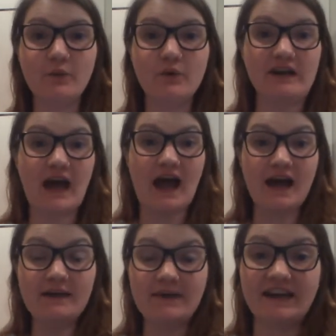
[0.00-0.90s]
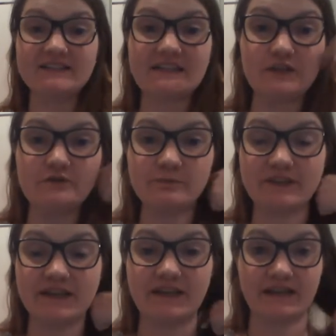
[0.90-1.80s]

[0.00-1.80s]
When I'm asking you to play